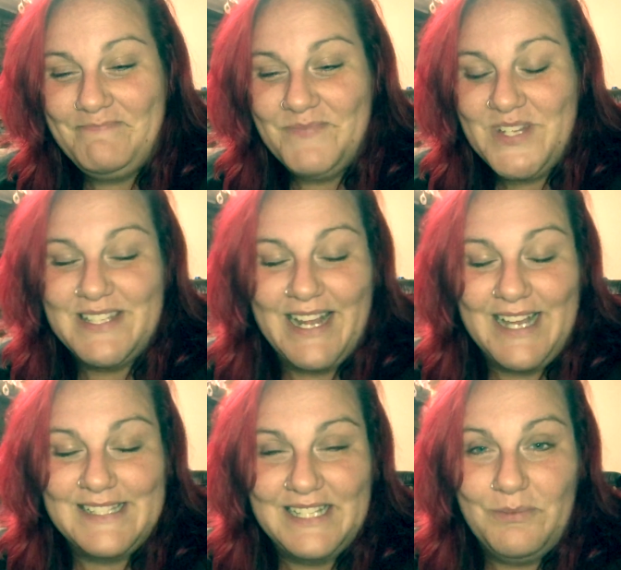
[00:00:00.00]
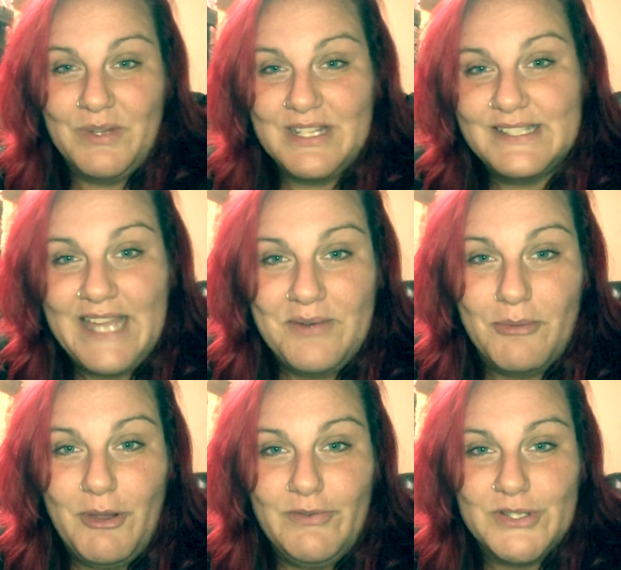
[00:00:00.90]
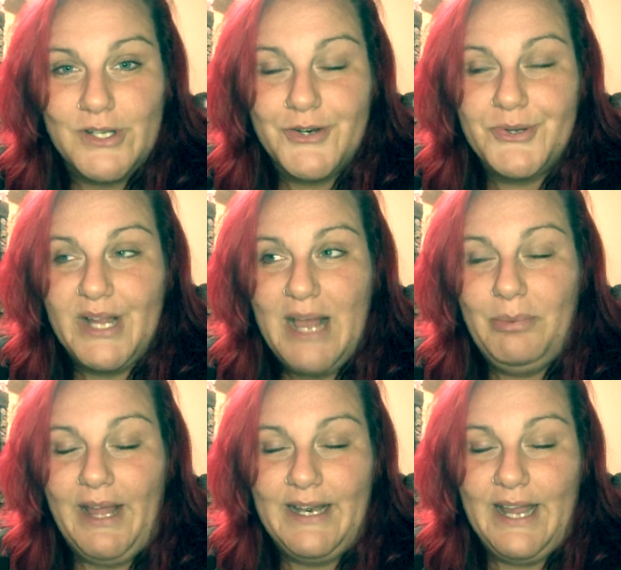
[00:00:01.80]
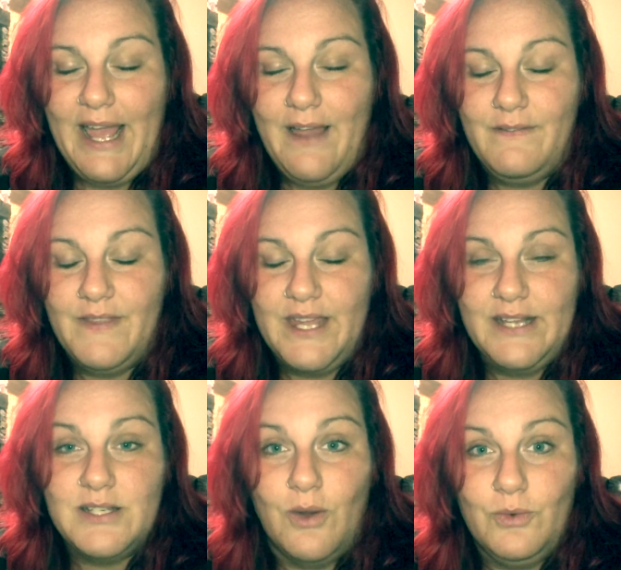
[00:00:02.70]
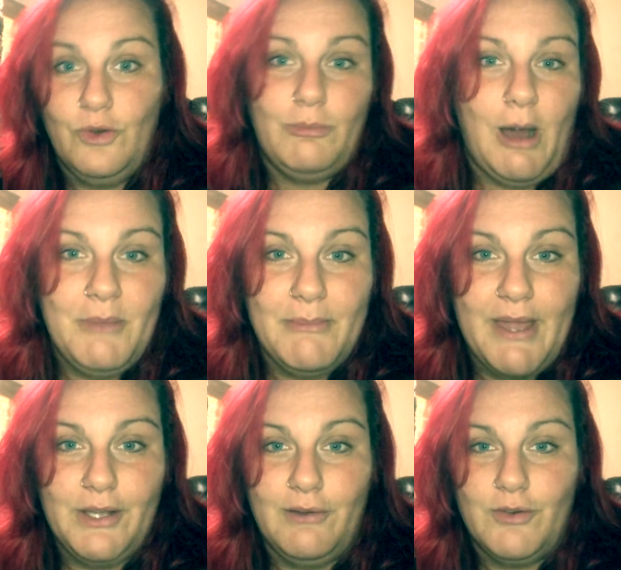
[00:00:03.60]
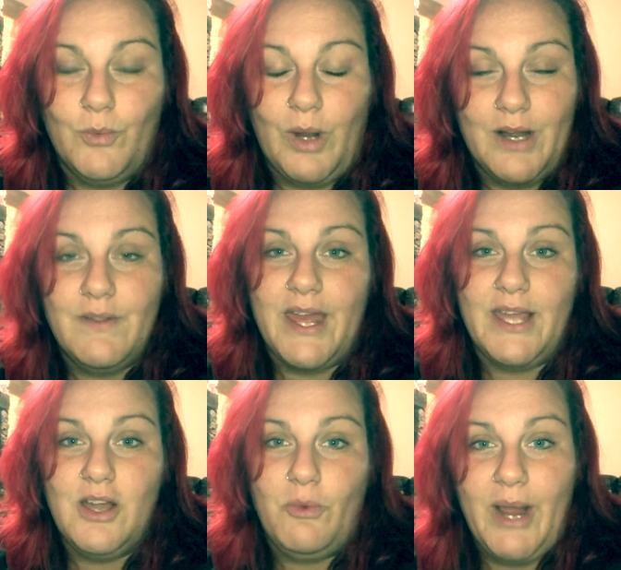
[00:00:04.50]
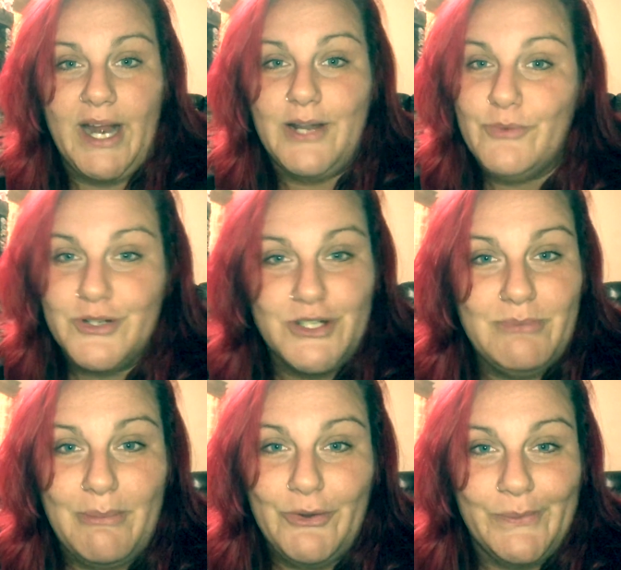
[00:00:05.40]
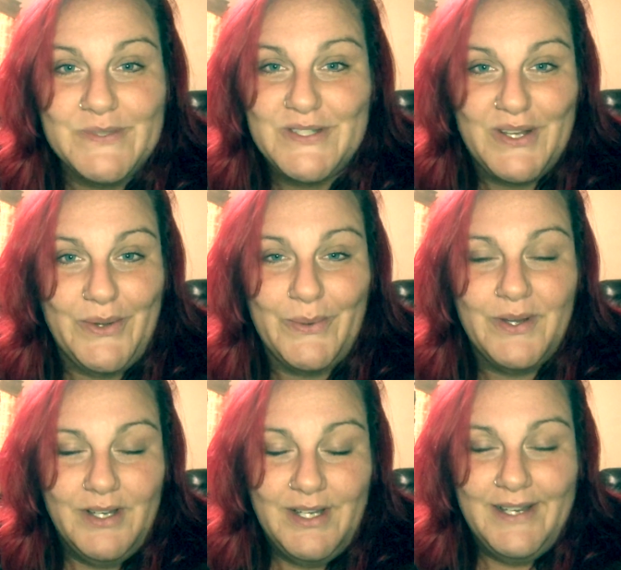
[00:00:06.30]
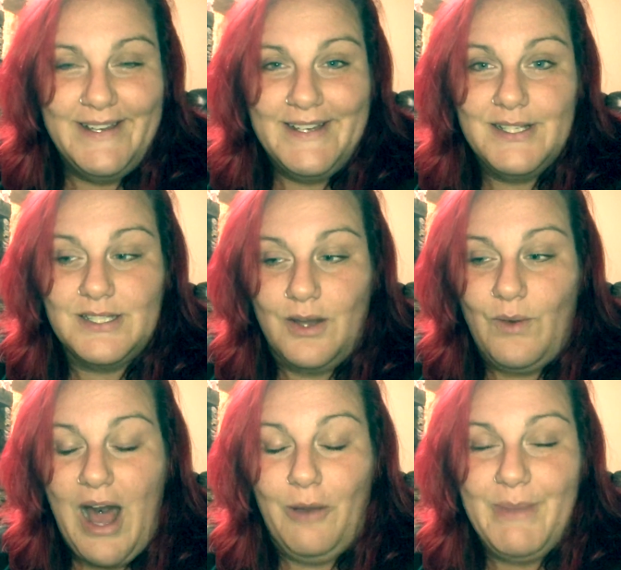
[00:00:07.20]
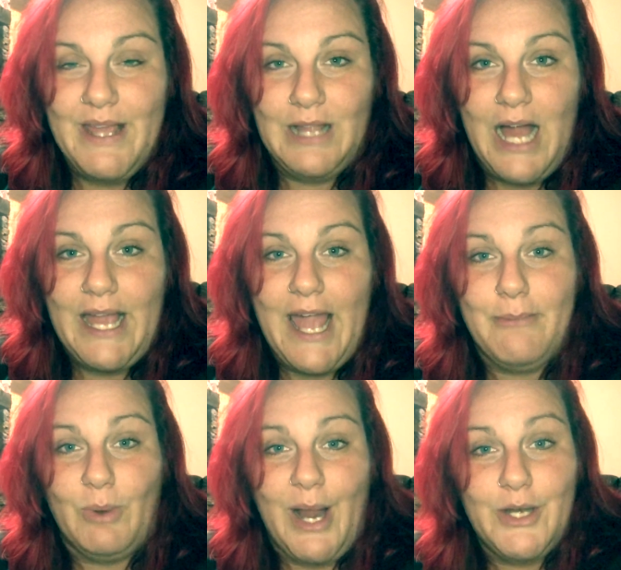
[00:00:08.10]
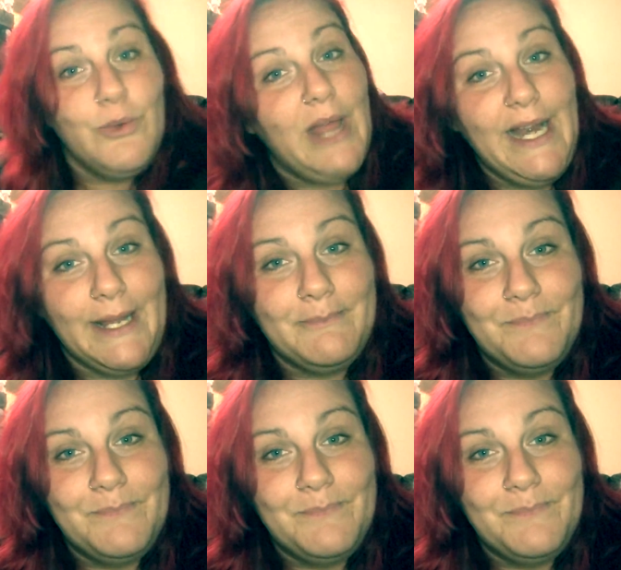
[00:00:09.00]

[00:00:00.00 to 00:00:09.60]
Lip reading: Just like I said, with the skin removal surgery, I plan to have the total mommy makeover where they go in and redo my boobs too. So I'll be like a brand new lady.